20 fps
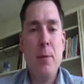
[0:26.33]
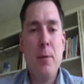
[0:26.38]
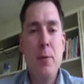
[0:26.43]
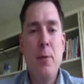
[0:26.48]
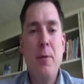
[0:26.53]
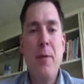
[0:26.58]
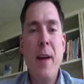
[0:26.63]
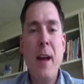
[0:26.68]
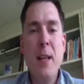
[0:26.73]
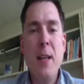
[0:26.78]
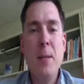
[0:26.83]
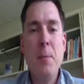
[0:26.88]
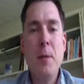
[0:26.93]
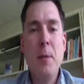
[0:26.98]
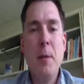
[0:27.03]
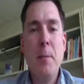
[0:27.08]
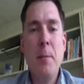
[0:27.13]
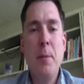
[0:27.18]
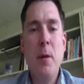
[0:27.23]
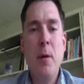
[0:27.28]
So fast
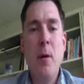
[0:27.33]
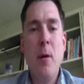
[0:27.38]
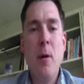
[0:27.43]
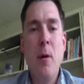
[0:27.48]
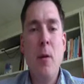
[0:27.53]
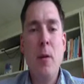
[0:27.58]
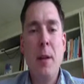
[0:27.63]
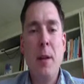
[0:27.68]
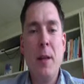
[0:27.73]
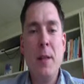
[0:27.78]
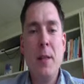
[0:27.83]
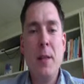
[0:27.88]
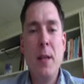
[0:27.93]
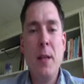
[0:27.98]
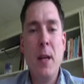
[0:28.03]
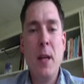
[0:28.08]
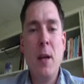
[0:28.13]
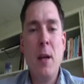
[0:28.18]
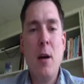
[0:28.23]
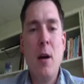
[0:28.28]
people are, let's
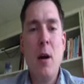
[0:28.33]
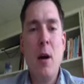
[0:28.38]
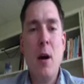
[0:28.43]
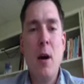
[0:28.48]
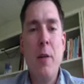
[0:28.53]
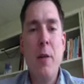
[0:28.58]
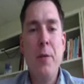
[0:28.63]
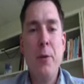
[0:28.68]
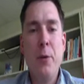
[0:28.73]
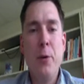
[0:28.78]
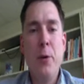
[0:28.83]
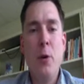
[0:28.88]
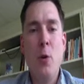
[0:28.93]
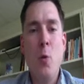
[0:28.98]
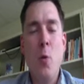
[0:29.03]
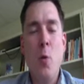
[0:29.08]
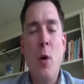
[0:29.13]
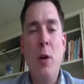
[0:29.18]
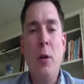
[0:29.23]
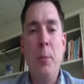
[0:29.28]
say, under
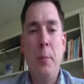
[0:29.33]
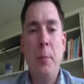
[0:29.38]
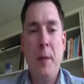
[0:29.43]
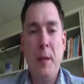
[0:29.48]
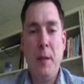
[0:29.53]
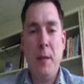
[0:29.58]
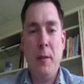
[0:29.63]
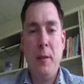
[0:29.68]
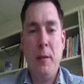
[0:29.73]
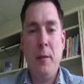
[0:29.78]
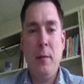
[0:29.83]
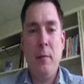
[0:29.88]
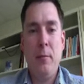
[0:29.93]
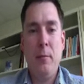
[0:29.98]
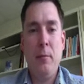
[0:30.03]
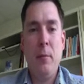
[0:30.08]
1 minute,